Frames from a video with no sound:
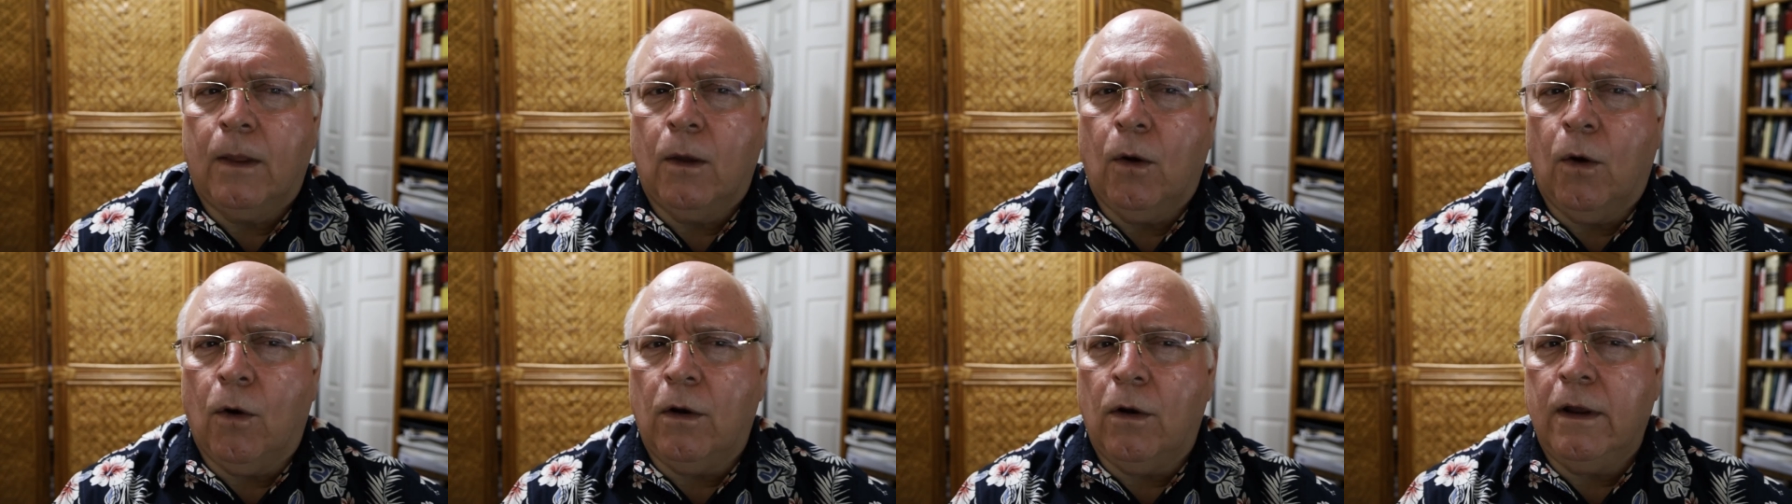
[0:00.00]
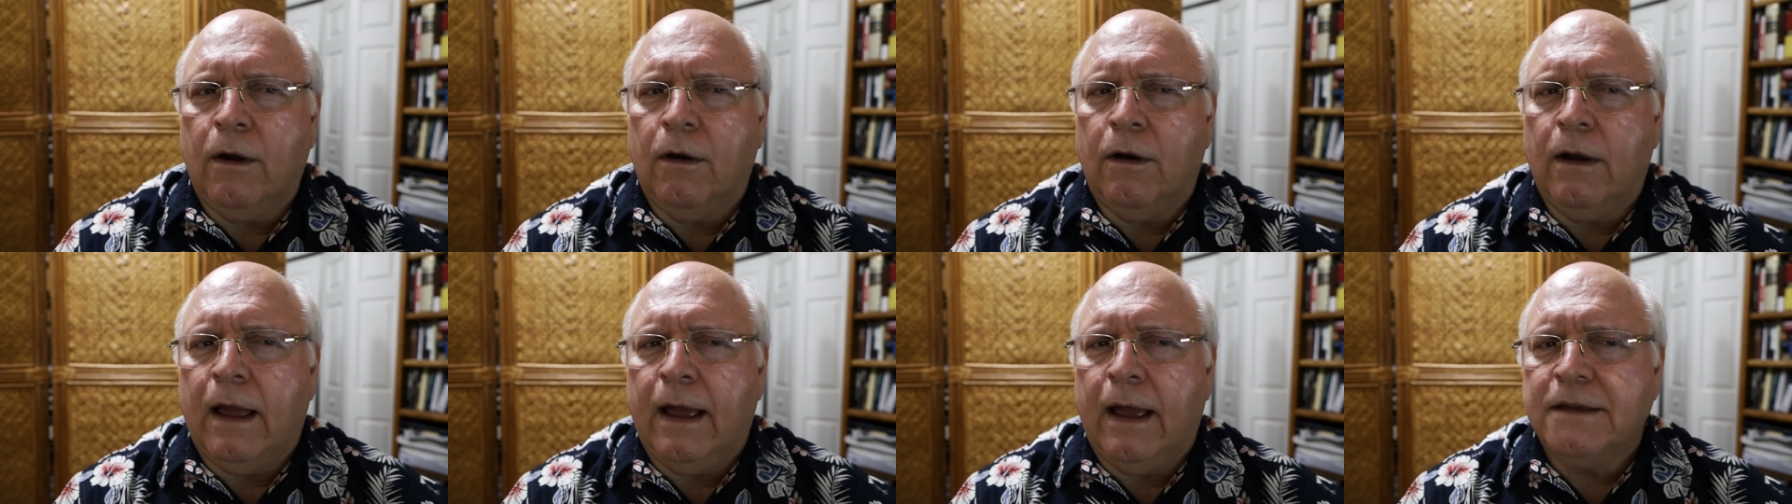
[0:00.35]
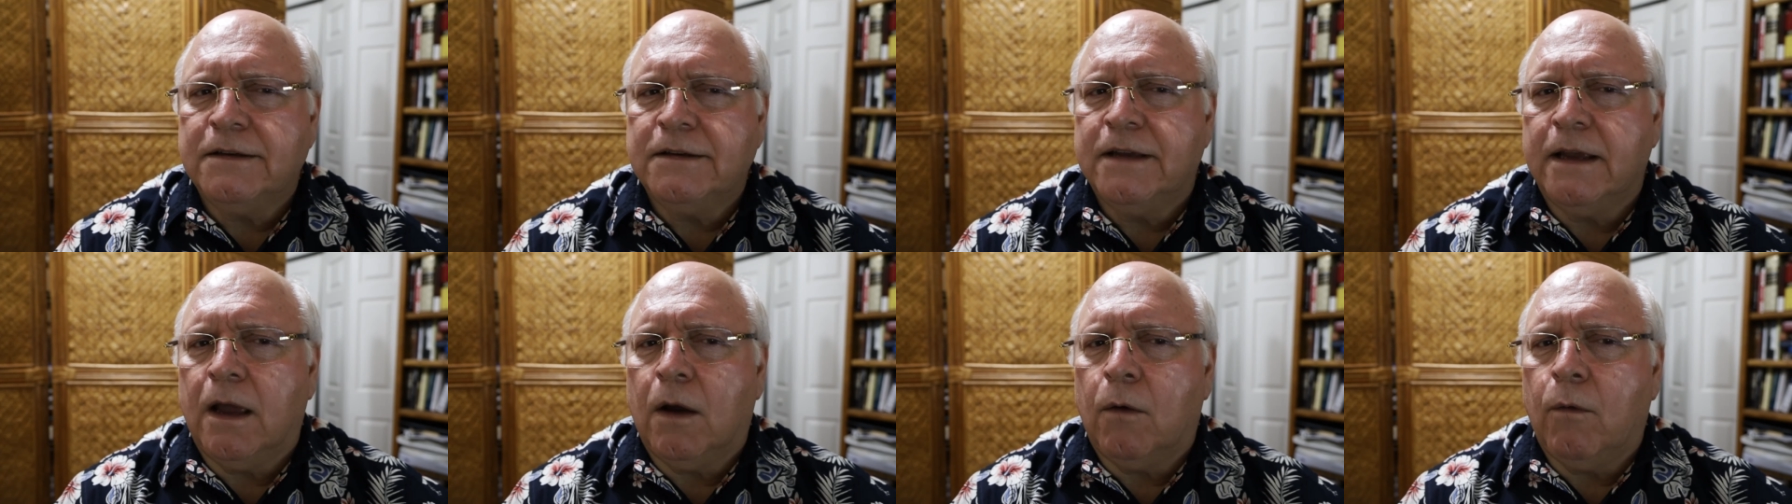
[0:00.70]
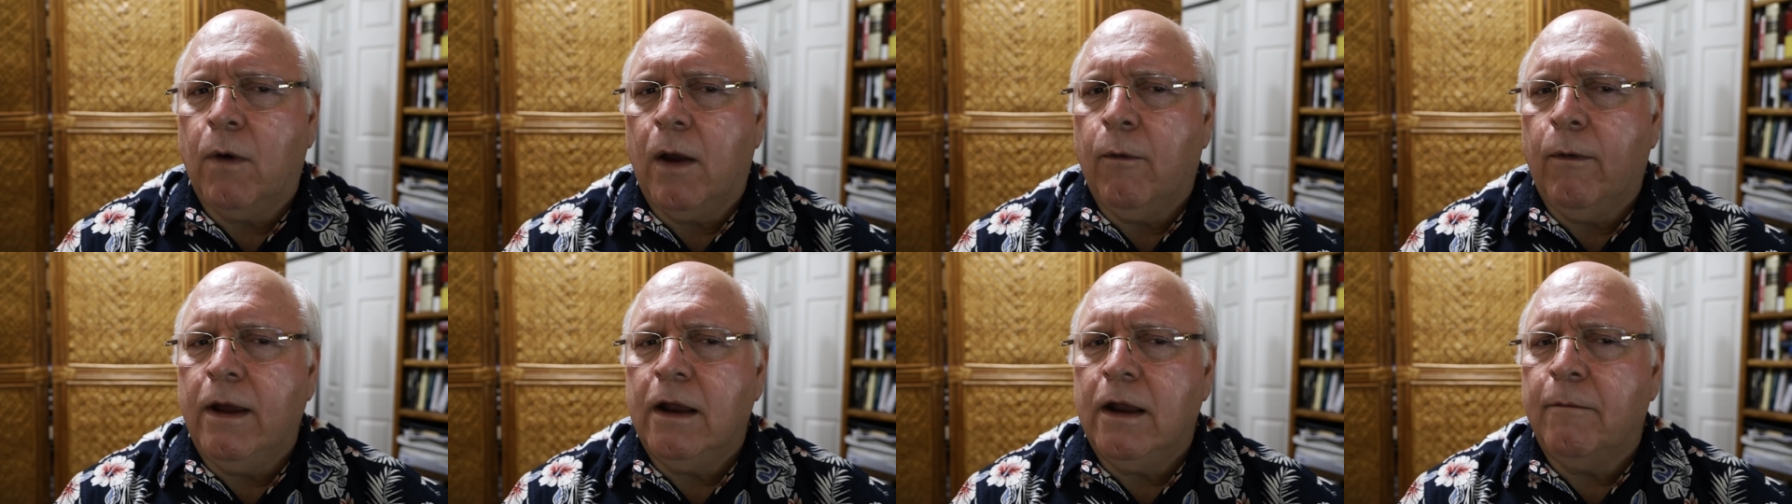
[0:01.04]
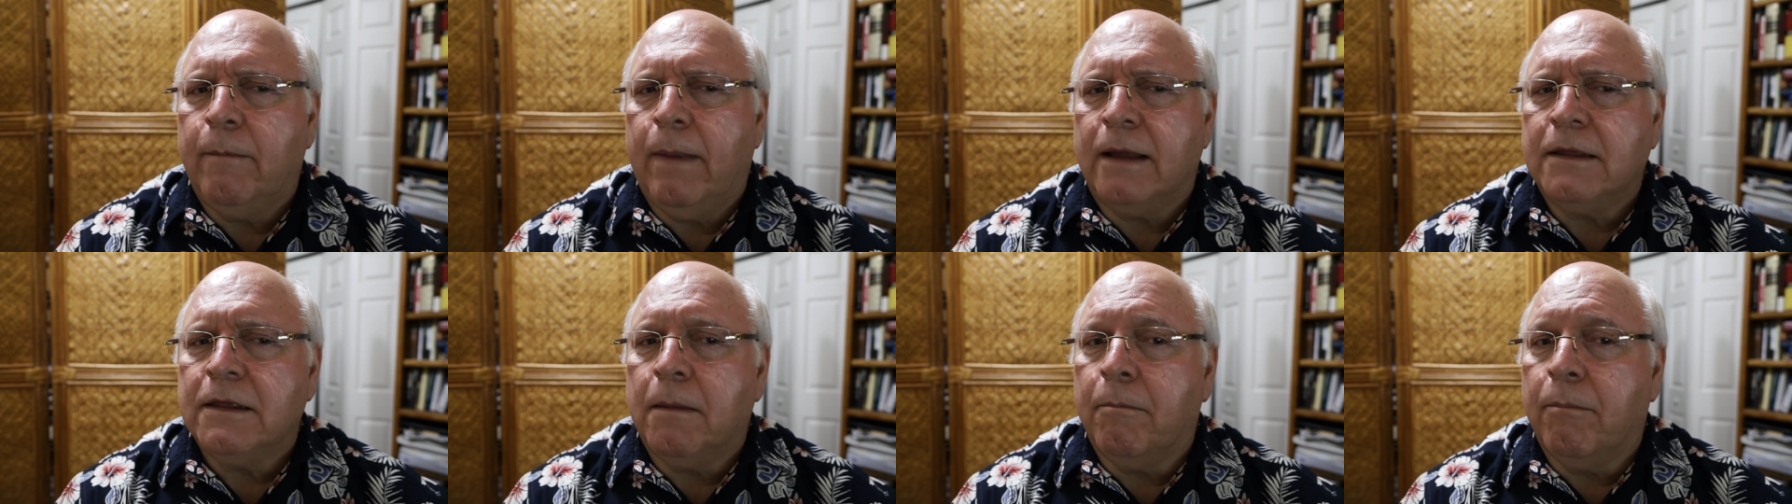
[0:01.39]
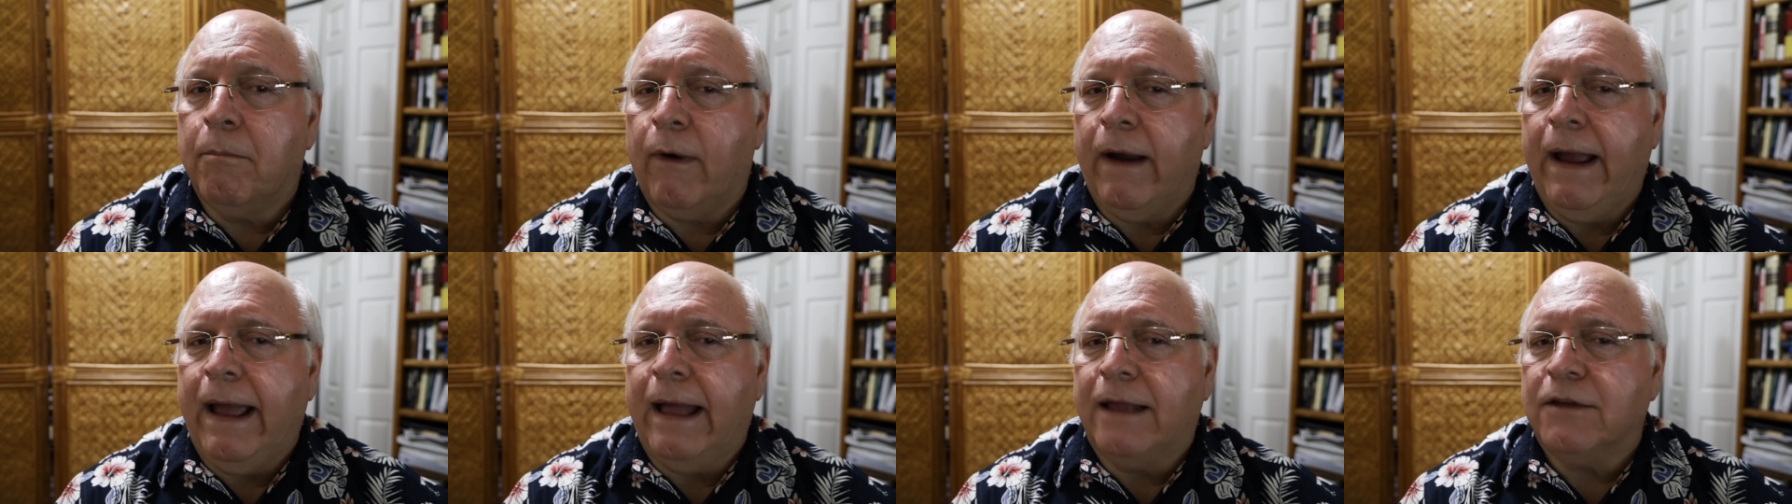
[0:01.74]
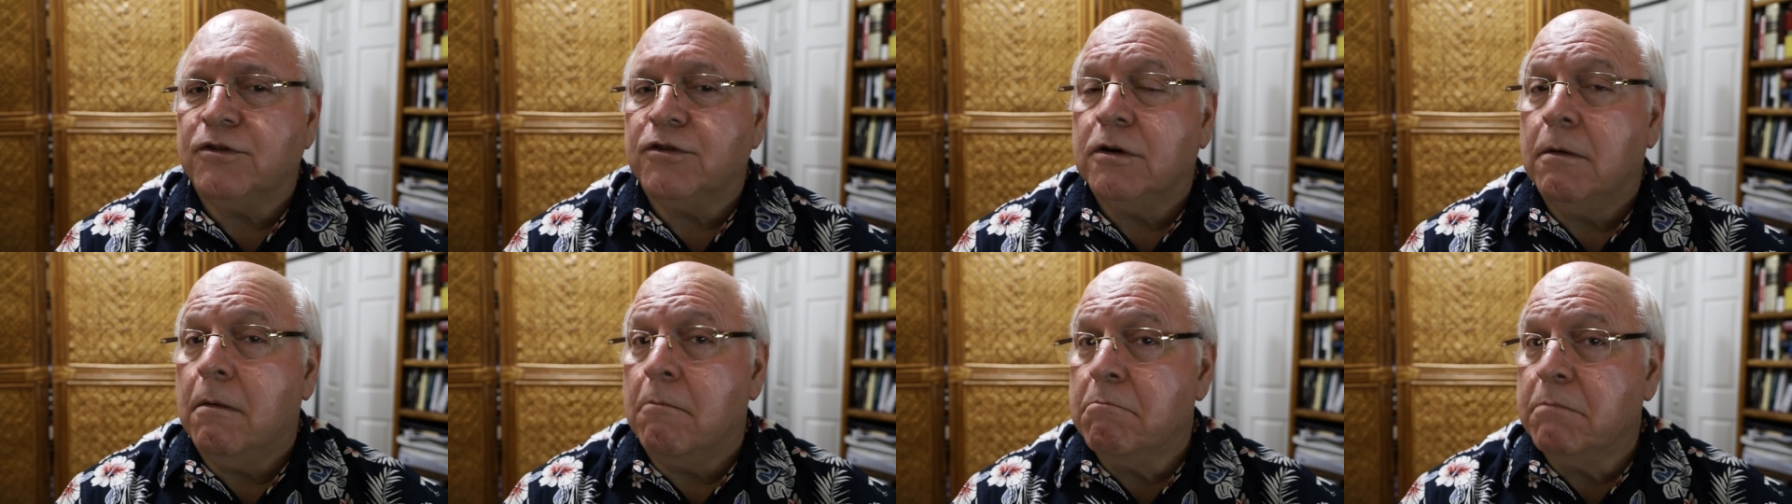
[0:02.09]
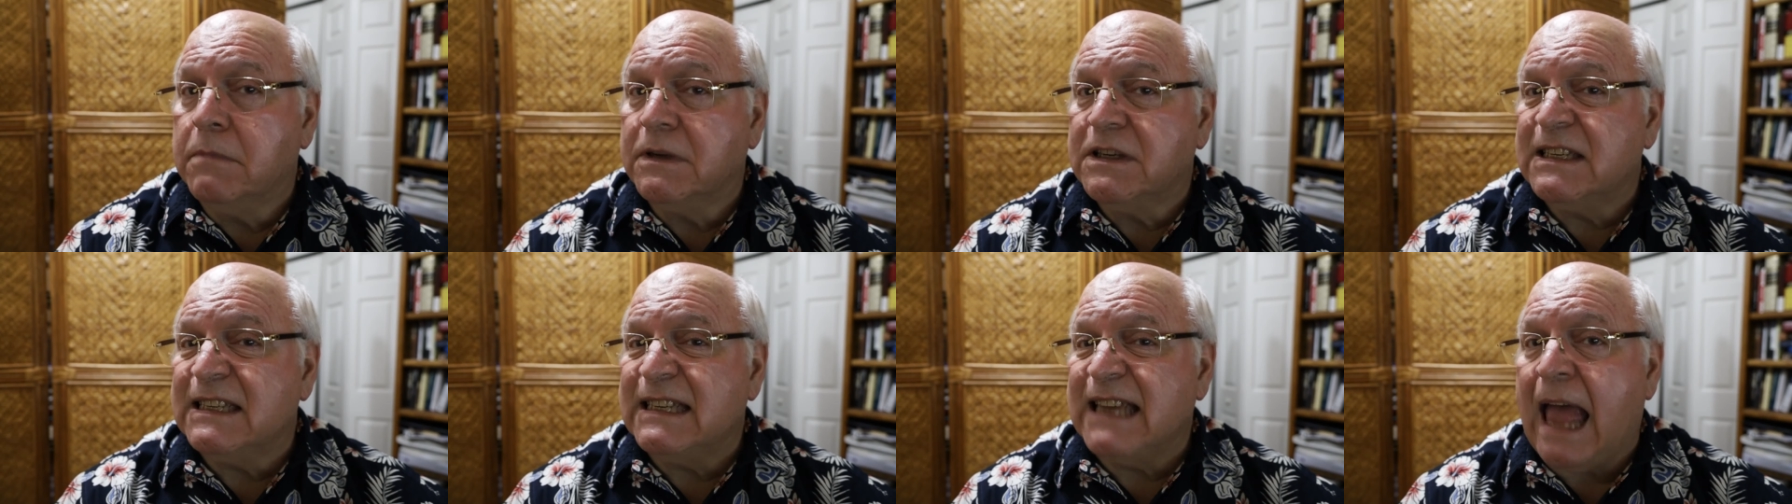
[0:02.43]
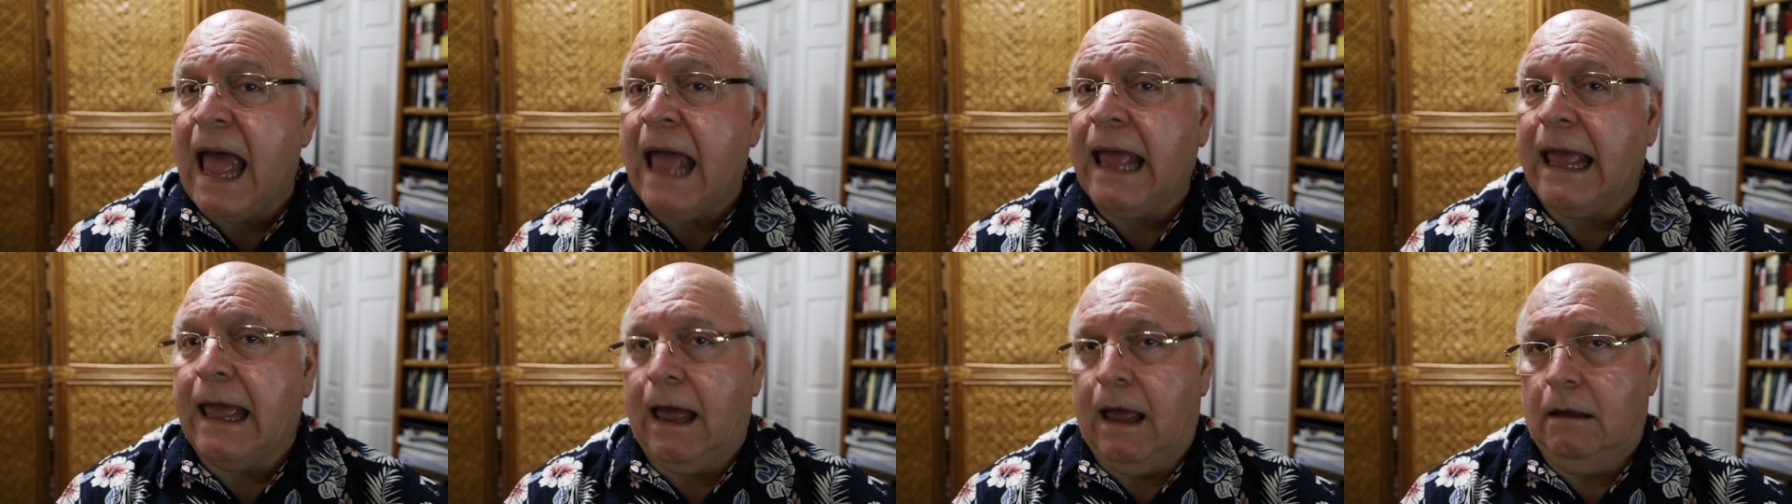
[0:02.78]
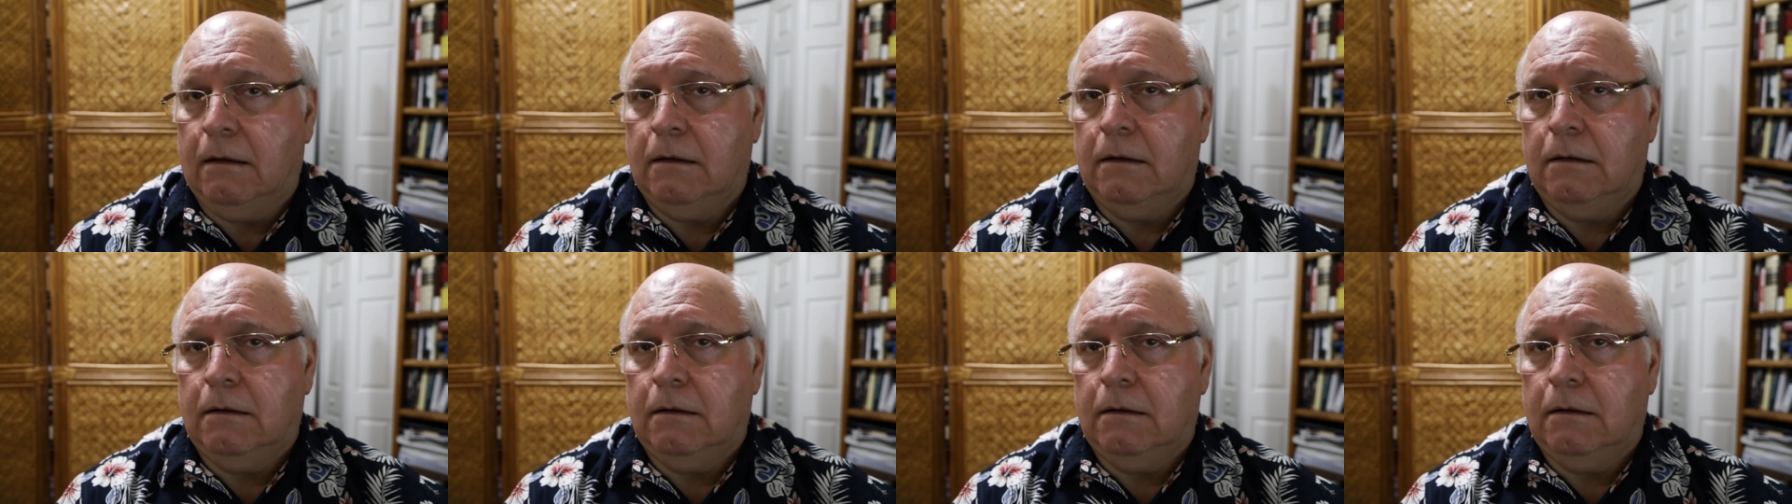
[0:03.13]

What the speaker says: Earlier in Isaiah, we read about the branch, Messiah.